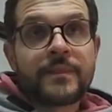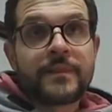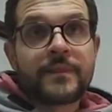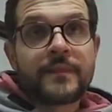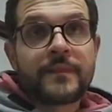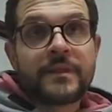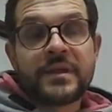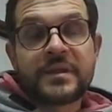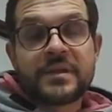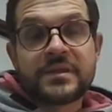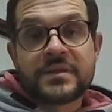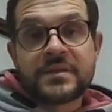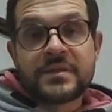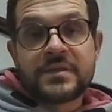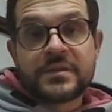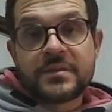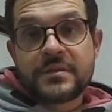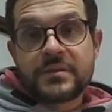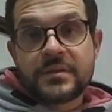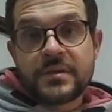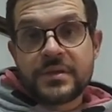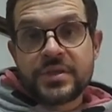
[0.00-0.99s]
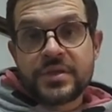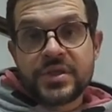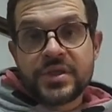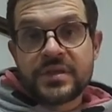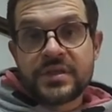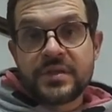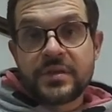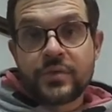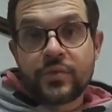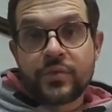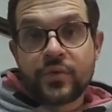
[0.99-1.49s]
it's
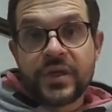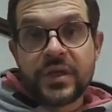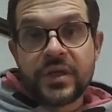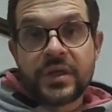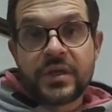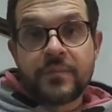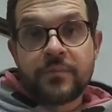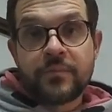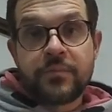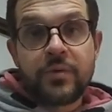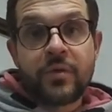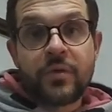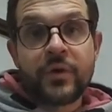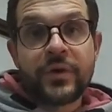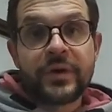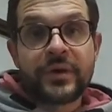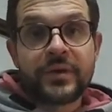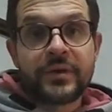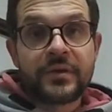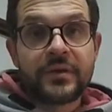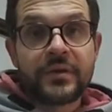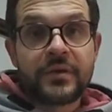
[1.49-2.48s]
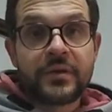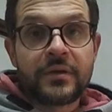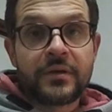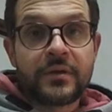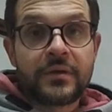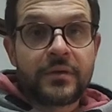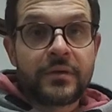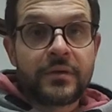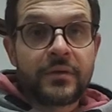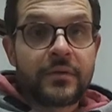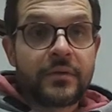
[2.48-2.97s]
just a weak point,
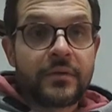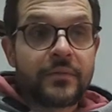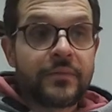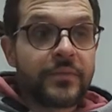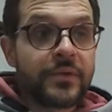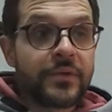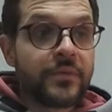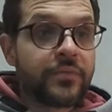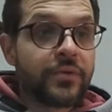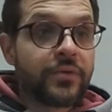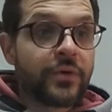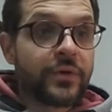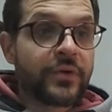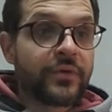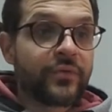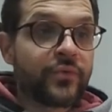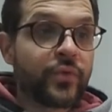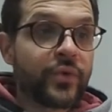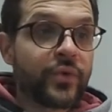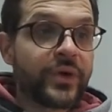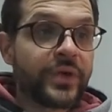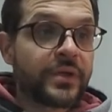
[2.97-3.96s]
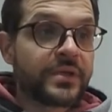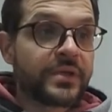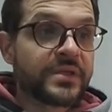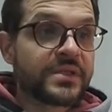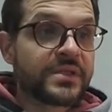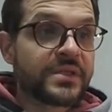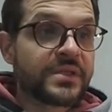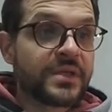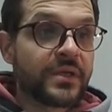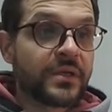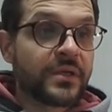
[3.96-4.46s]
a point of weakness,
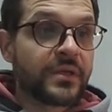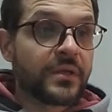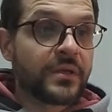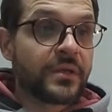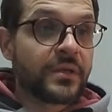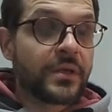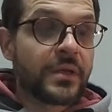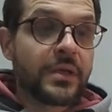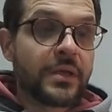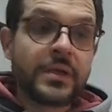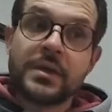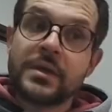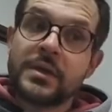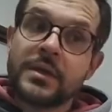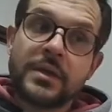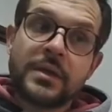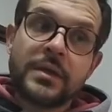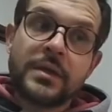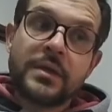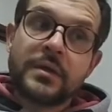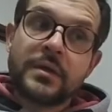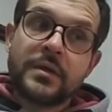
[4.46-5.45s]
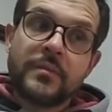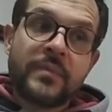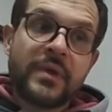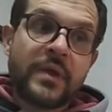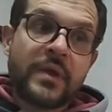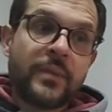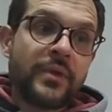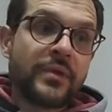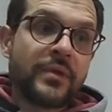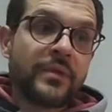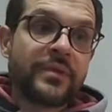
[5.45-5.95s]
and
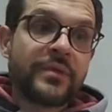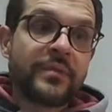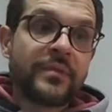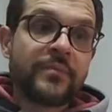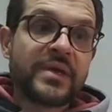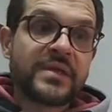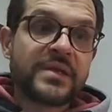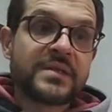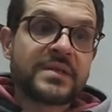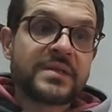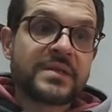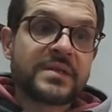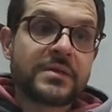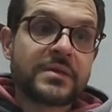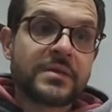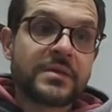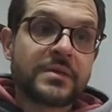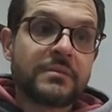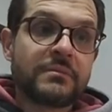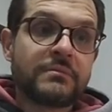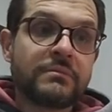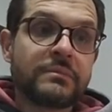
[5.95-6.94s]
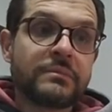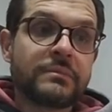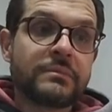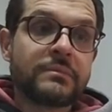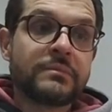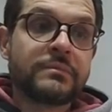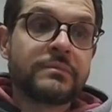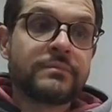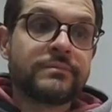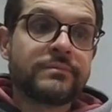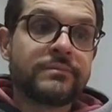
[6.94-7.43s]
maybe not the best.
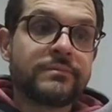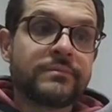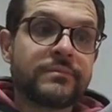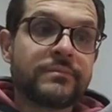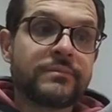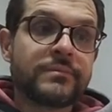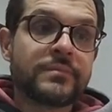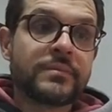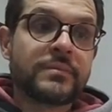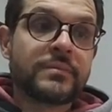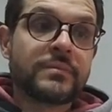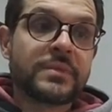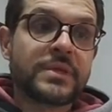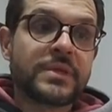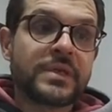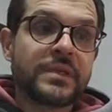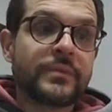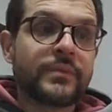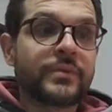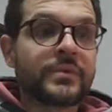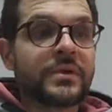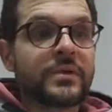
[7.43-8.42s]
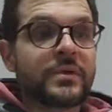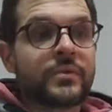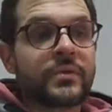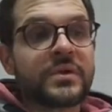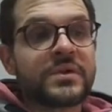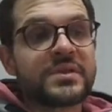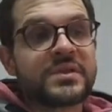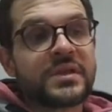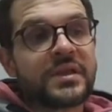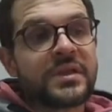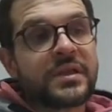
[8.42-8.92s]
I don't want to
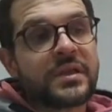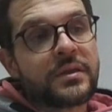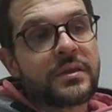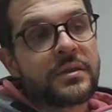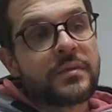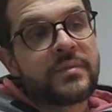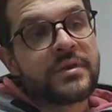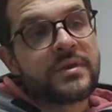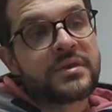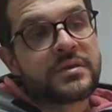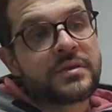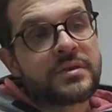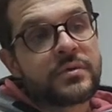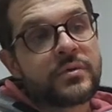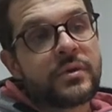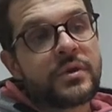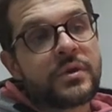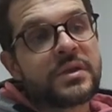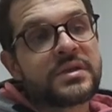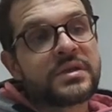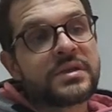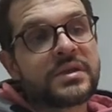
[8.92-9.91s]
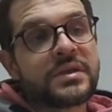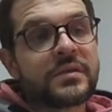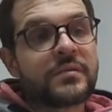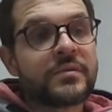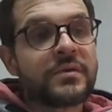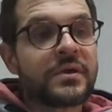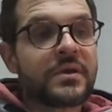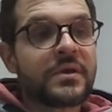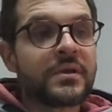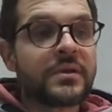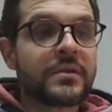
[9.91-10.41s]
say not the best quality,
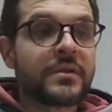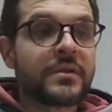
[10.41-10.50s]
but